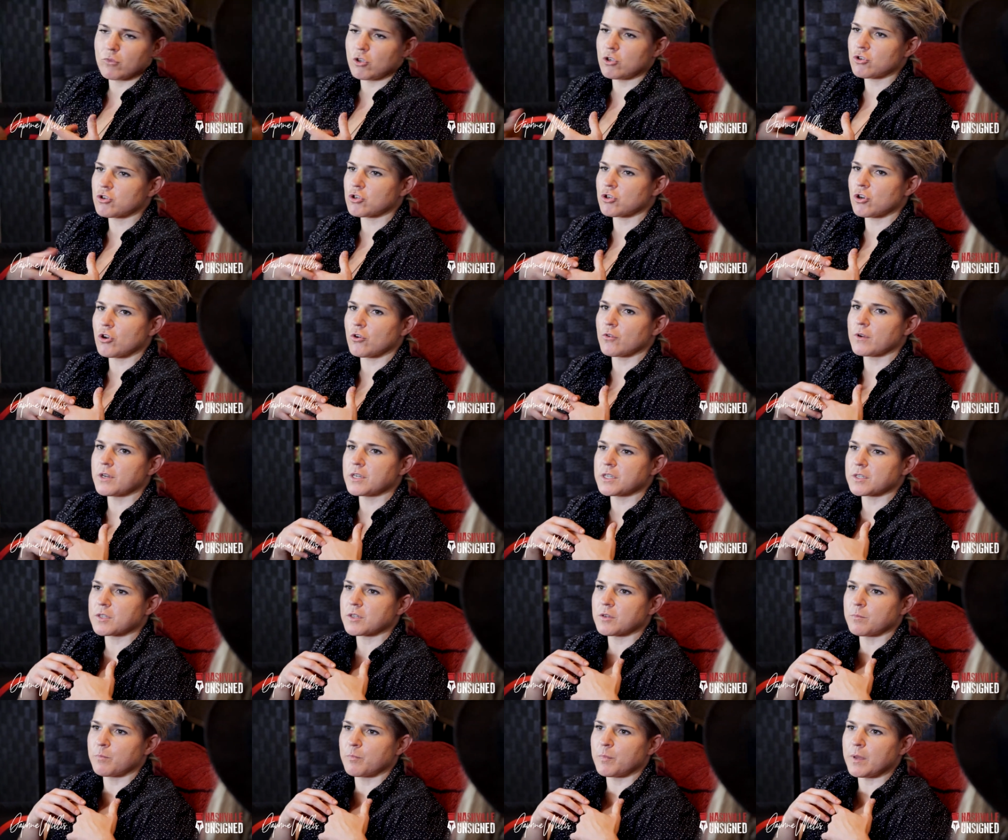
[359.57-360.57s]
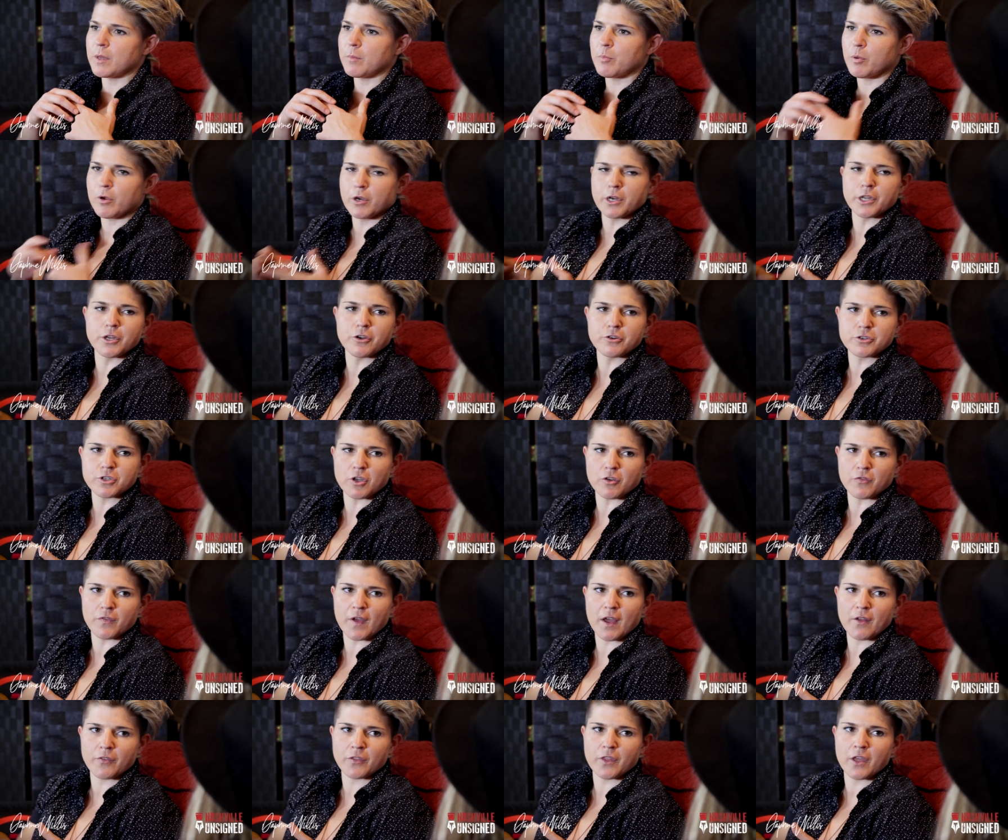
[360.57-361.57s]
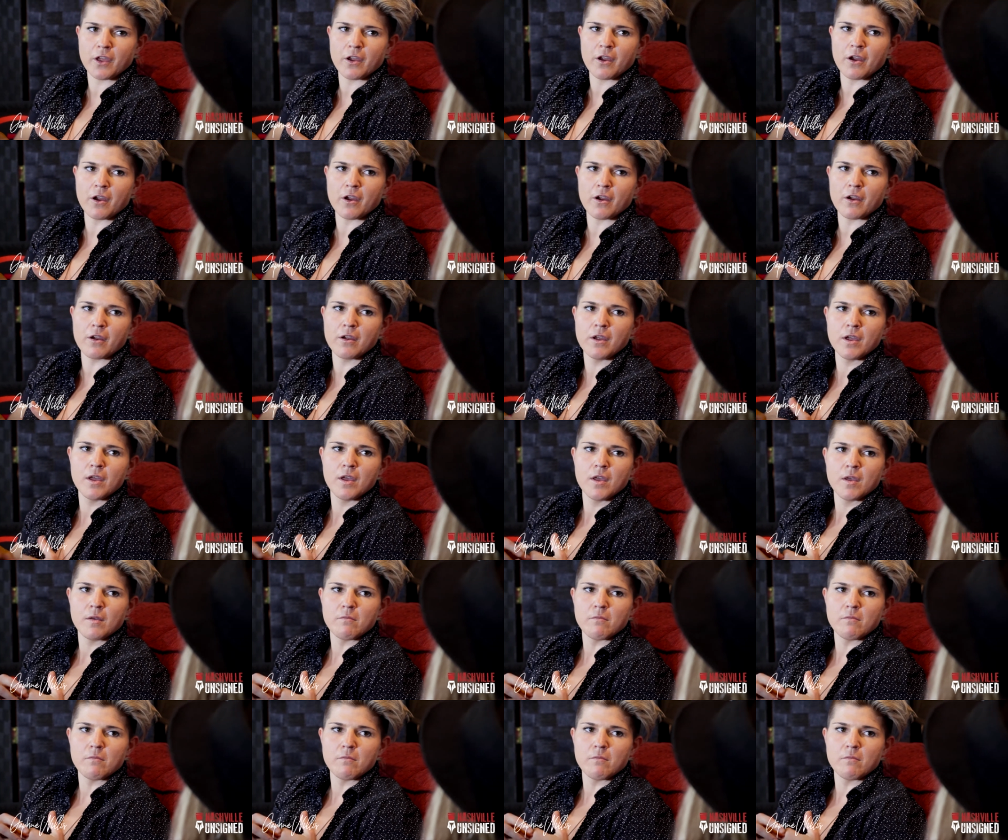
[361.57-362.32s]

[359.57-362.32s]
Mm-hmm. You should always be putting yourself out there,